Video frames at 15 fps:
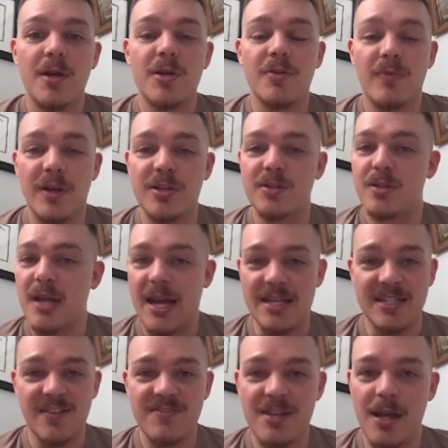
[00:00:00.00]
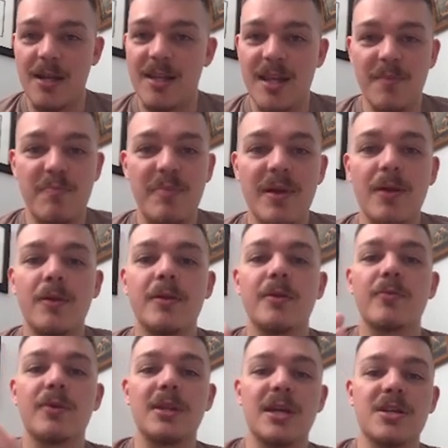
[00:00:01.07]
right? As I've said, they build
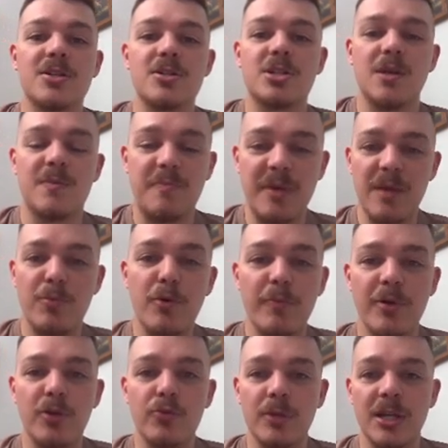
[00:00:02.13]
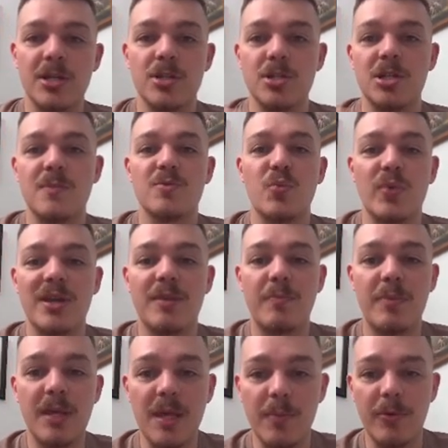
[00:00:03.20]
relationships. People build relationships with
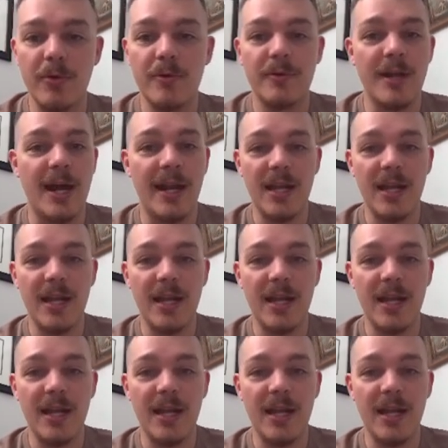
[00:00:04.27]
people, not